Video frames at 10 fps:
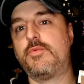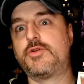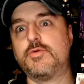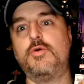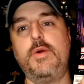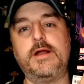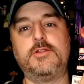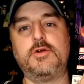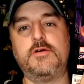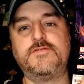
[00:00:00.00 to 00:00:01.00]
true
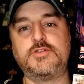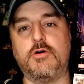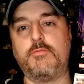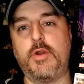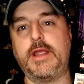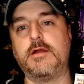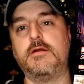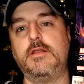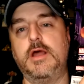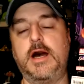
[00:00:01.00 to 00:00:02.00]
wielder of
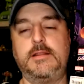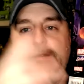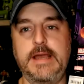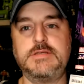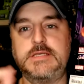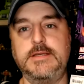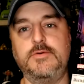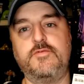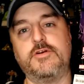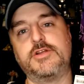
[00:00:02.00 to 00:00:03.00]
Stormbreaker, not the M C U
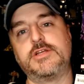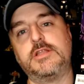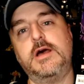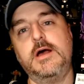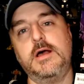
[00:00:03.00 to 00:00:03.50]
version.